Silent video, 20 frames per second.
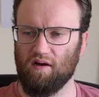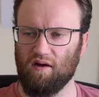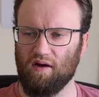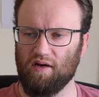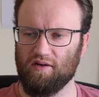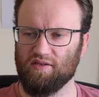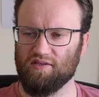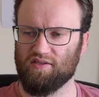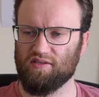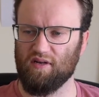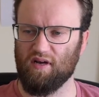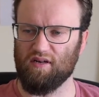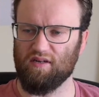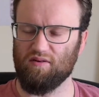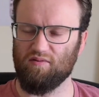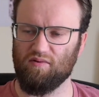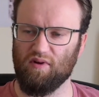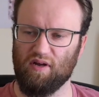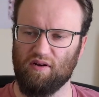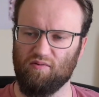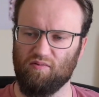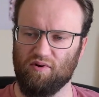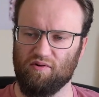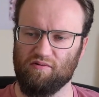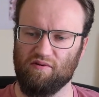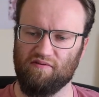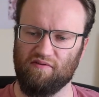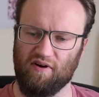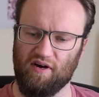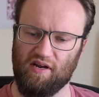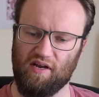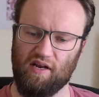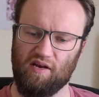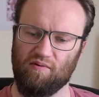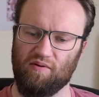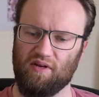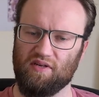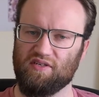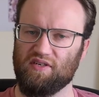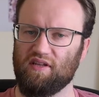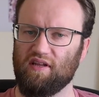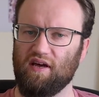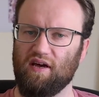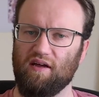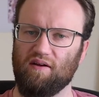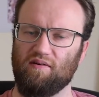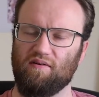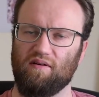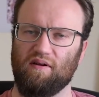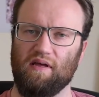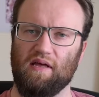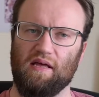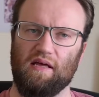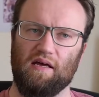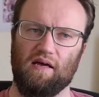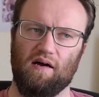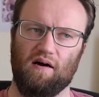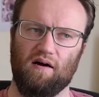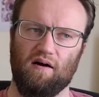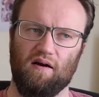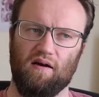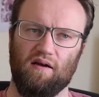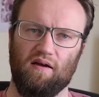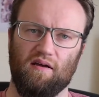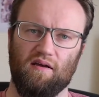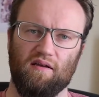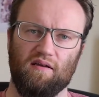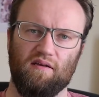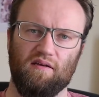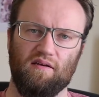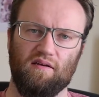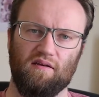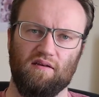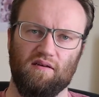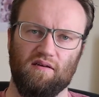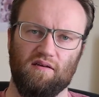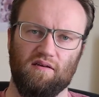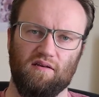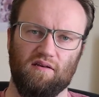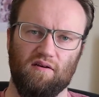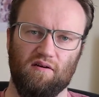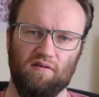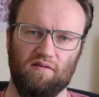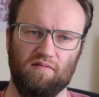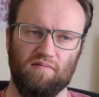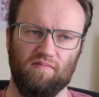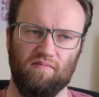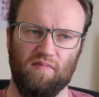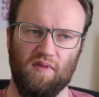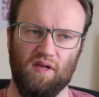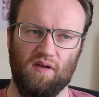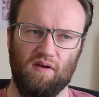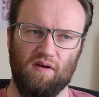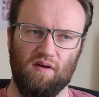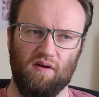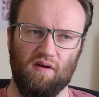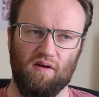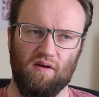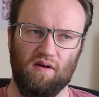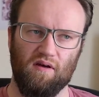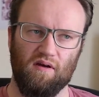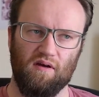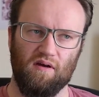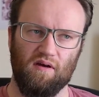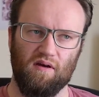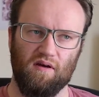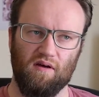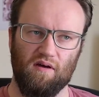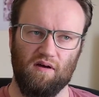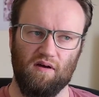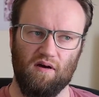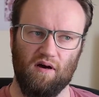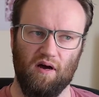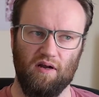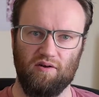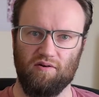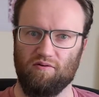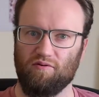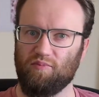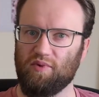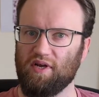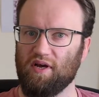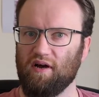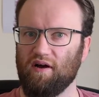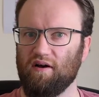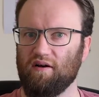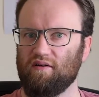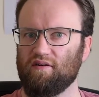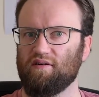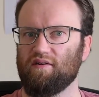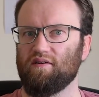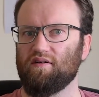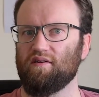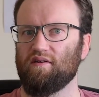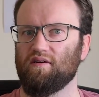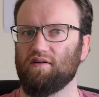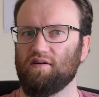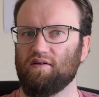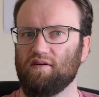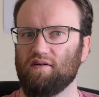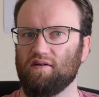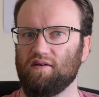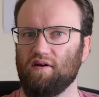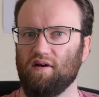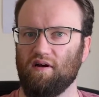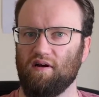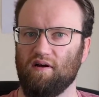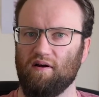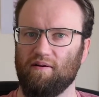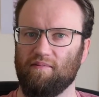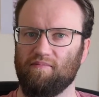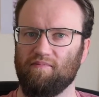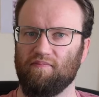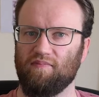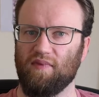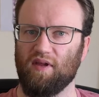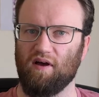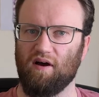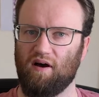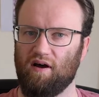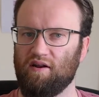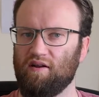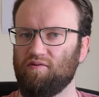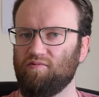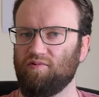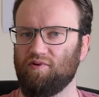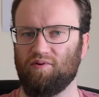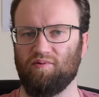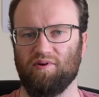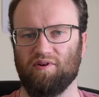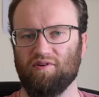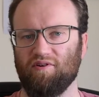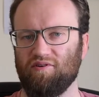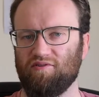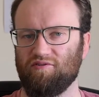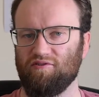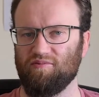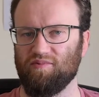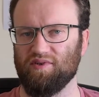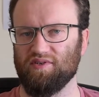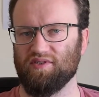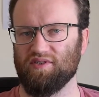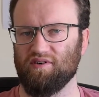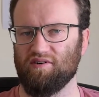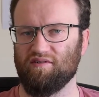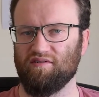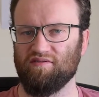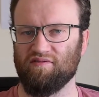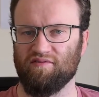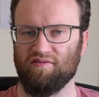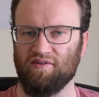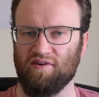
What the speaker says: I didn't want to invite anyone into that. I you know I knew it would be hard. I didn't really want to go through it myself.